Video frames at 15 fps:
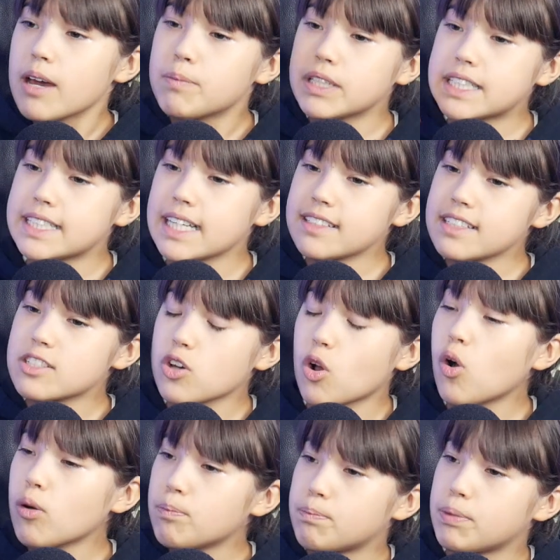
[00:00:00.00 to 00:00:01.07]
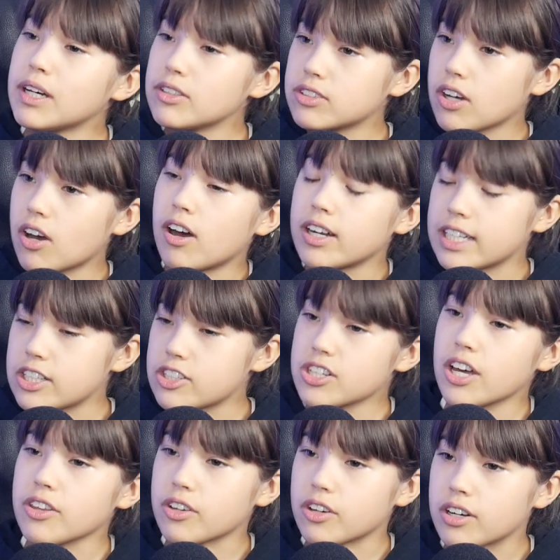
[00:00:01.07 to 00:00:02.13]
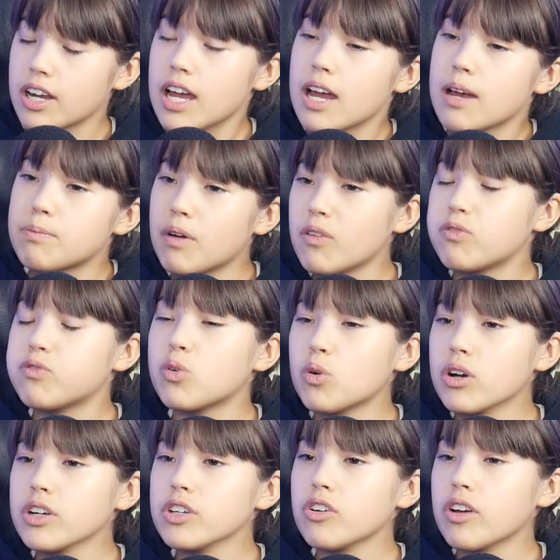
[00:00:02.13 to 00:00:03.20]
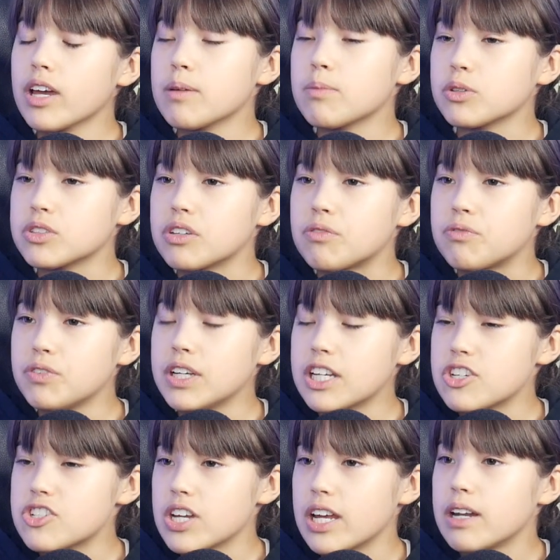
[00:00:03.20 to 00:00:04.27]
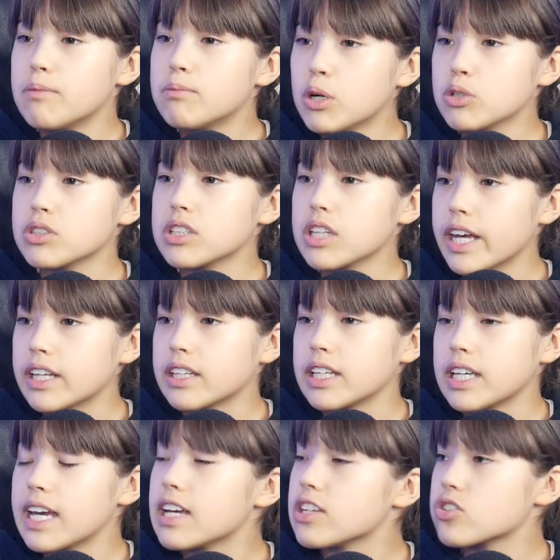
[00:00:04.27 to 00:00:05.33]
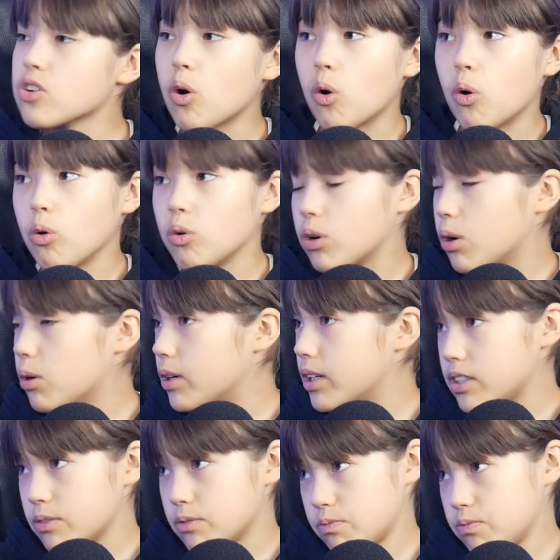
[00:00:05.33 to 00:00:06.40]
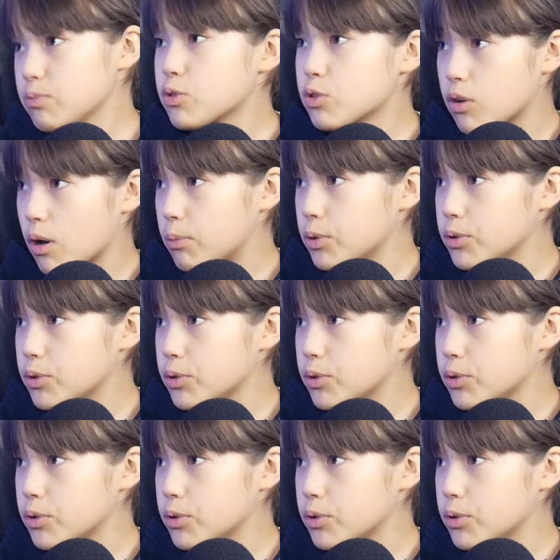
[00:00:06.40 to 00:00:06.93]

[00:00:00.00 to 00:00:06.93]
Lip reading: But since it's all built on each other, before you're able to finish it, most likely it's all going to crumble